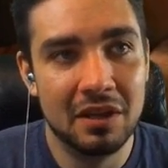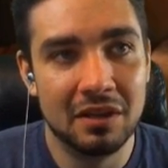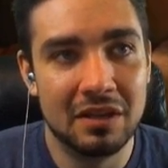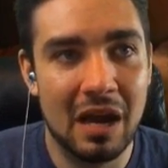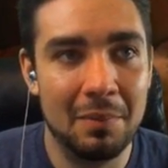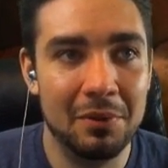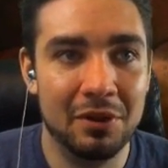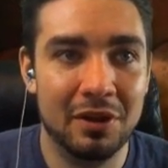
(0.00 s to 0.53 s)

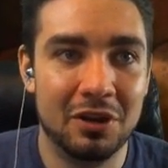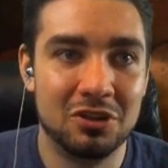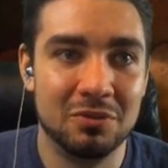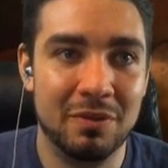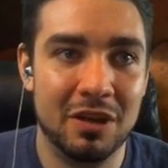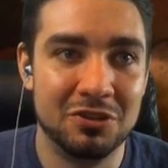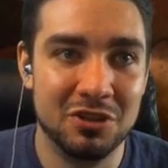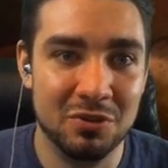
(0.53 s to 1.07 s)
Goblin
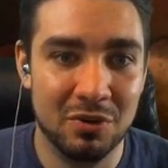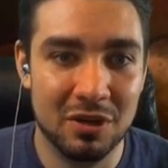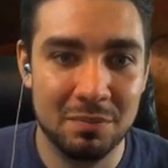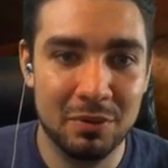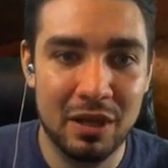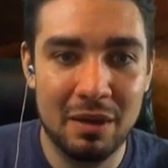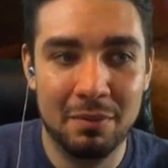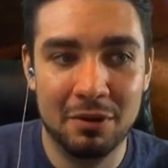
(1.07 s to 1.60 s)
Electromancer and you want to
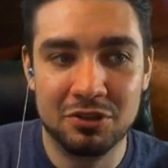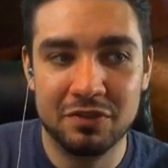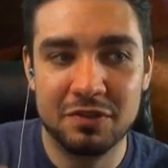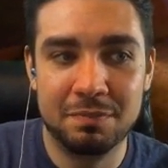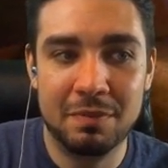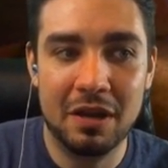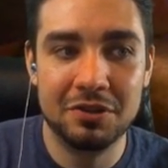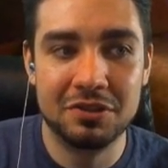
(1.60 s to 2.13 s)
play a bunch of
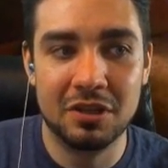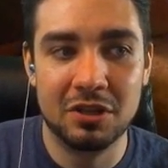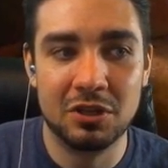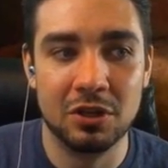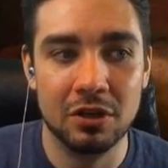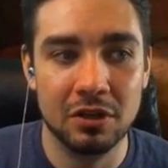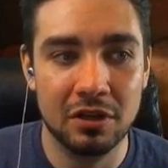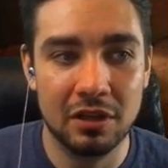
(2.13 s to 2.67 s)
spells in the
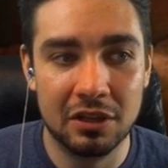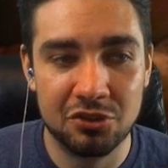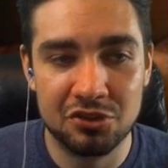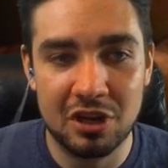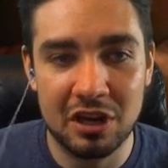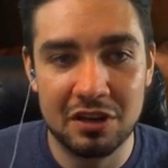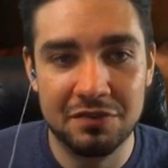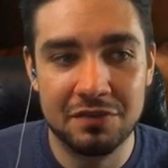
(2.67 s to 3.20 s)
turn,
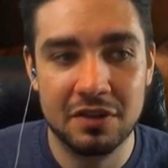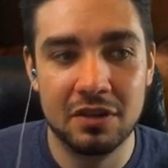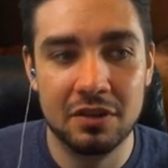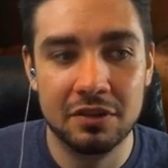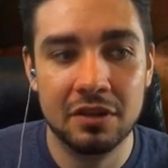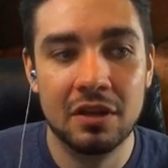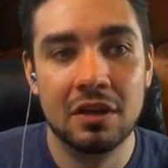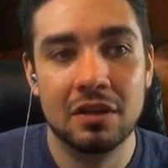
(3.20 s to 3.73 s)
Electrostatic
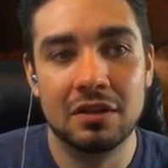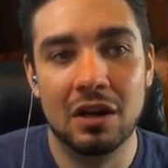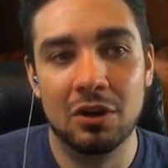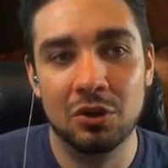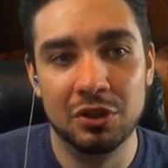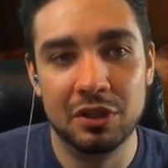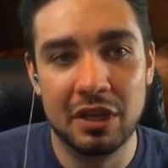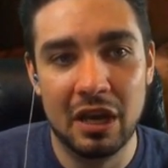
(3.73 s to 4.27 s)
Field not
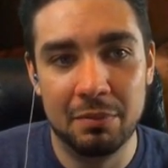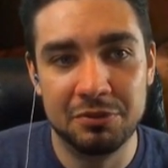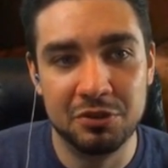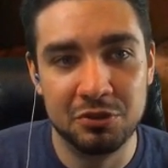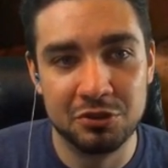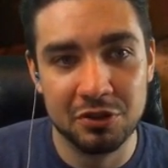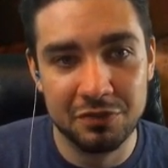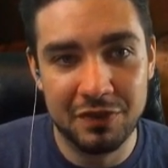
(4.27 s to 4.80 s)
only helps you
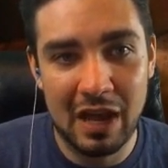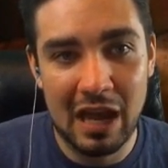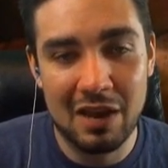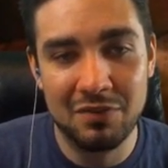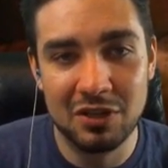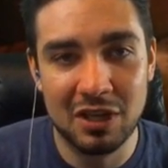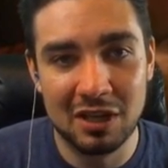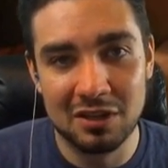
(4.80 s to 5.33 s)
survive
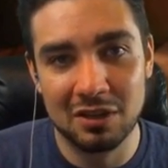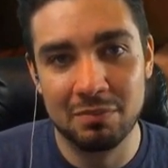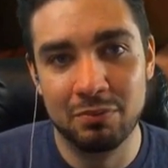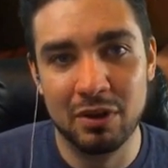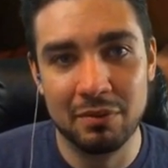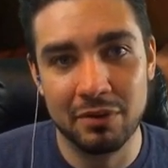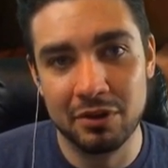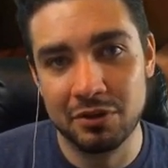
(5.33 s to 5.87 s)
to get to the
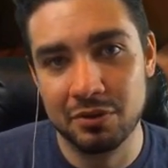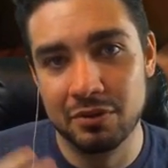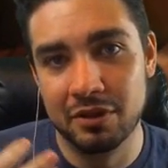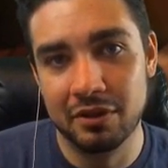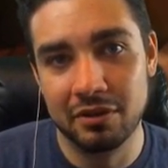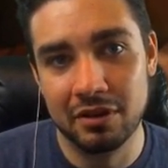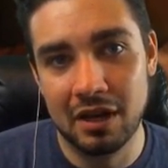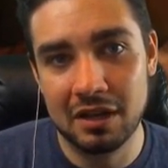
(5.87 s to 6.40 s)
point where you're doing all
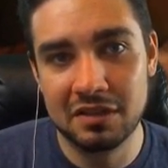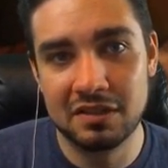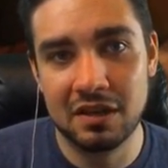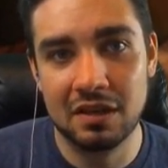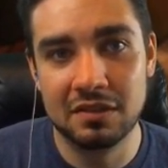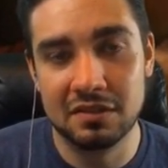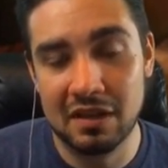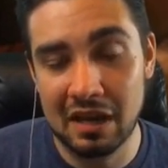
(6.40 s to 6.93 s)
your
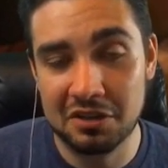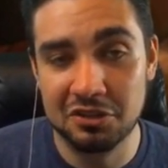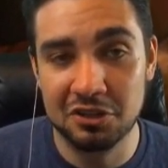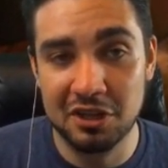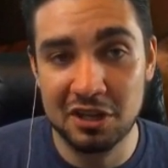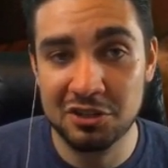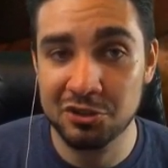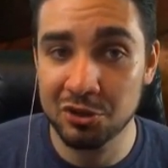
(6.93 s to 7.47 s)
nonsense, it
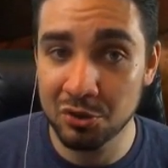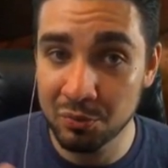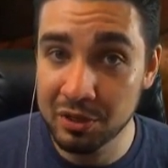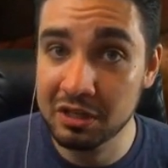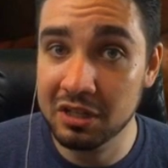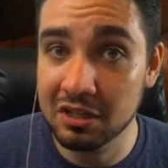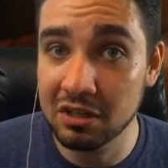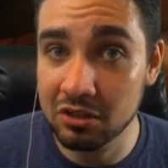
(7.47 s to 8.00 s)
actually is your
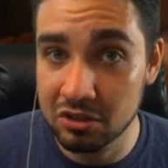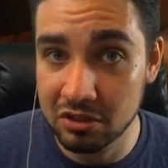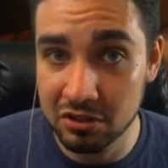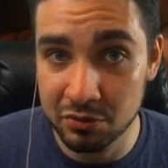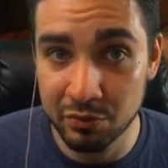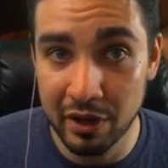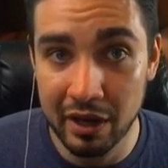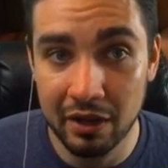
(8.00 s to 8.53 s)
win condition as
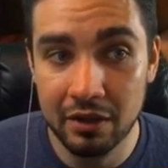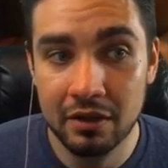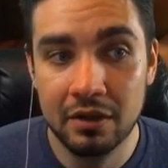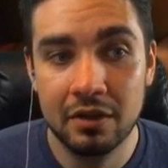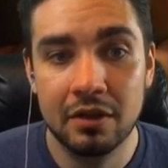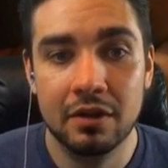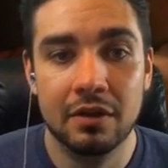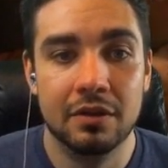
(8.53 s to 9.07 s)
well.
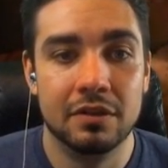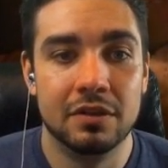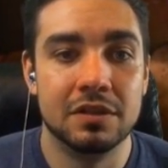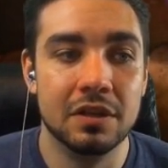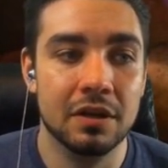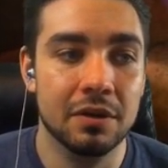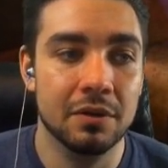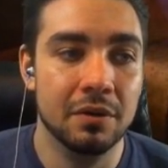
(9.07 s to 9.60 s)

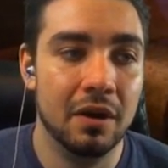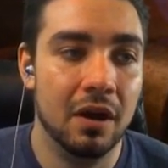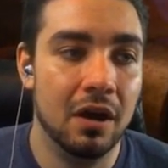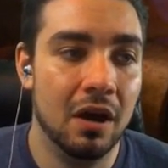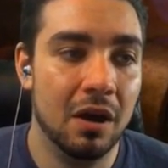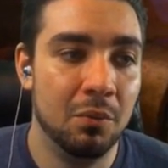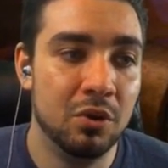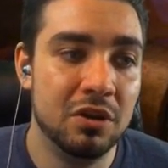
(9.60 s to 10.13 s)
So
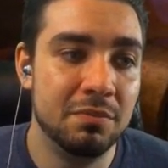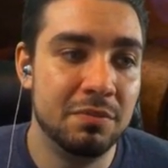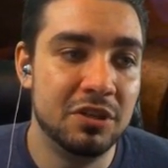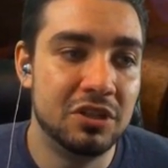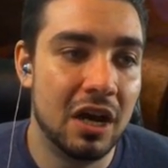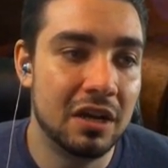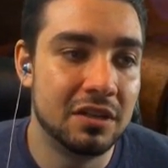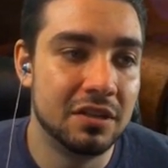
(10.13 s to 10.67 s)
I wouldn't be
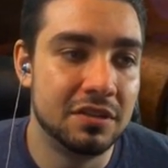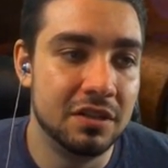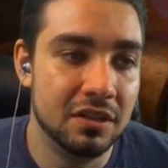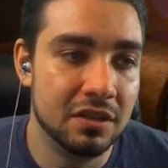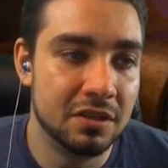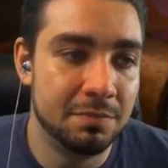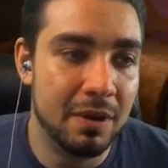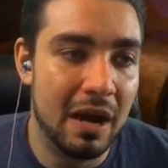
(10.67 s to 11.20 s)
shocked to see
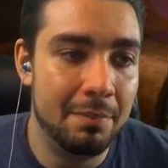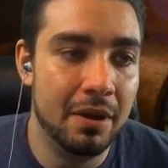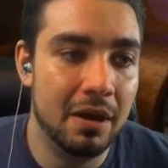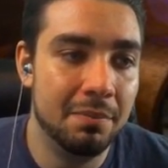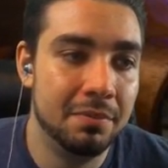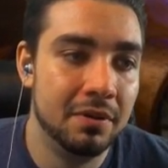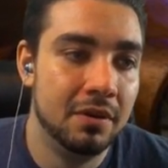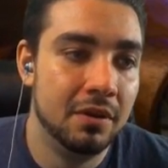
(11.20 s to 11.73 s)
this pop
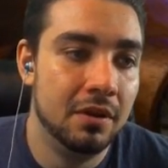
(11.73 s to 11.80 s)
up,